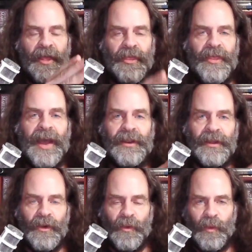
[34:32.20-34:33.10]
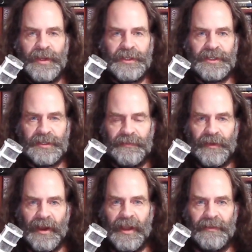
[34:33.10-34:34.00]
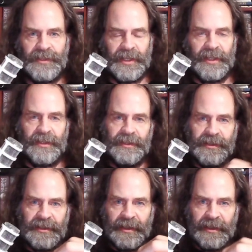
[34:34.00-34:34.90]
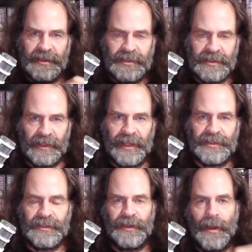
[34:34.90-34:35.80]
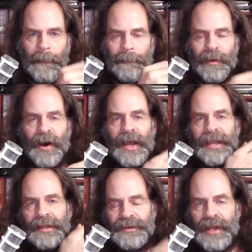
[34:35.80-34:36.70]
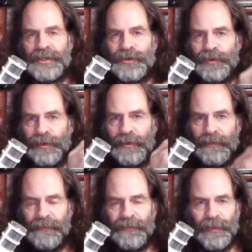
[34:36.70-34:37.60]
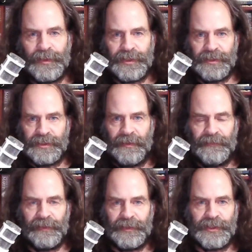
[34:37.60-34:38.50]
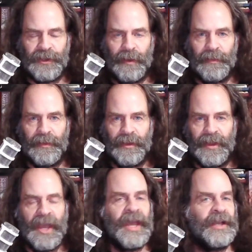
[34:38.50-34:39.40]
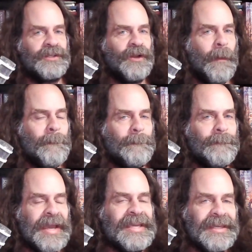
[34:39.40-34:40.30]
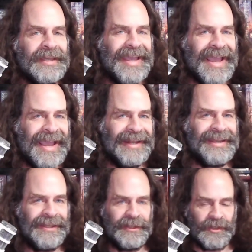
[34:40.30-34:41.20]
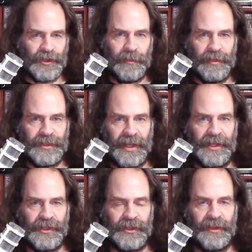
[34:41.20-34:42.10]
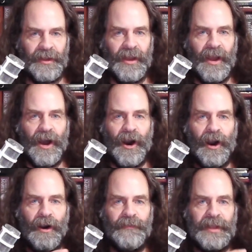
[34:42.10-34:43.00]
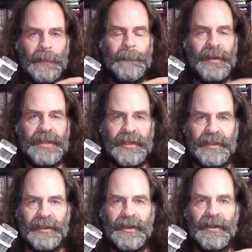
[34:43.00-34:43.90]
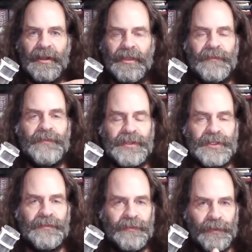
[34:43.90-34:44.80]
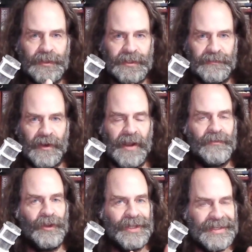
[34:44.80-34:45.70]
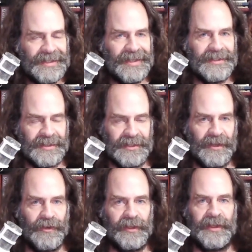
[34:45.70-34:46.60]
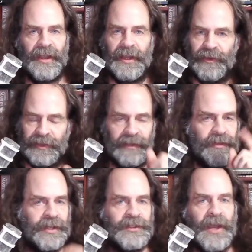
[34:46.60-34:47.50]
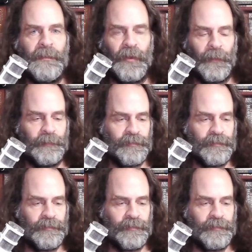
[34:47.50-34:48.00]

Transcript: that which survives is selected by natural forces, full stop. It's not making any interpretation of it being the fittest for survival necessarily. And I'll give you an example.